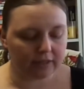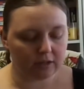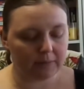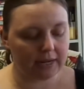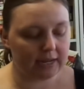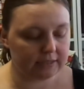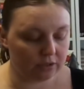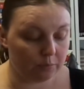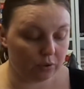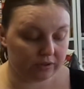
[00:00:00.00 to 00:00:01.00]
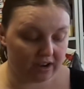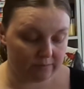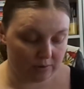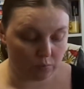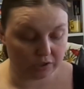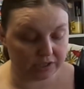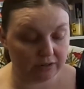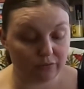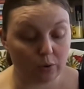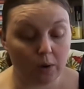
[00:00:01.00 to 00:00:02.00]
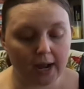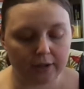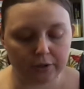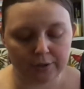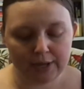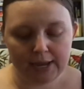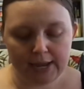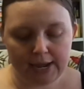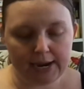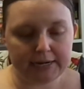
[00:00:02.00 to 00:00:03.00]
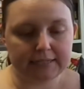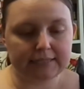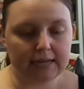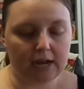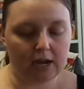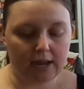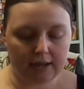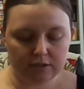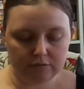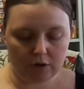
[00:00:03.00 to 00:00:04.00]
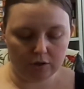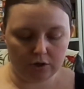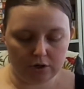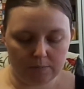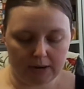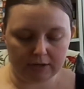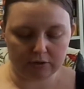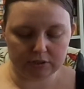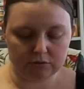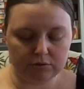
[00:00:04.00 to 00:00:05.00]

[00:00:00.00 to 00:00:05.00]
got my hands on the book that I've been wanting for a while. and it's House of Hollow by Crystal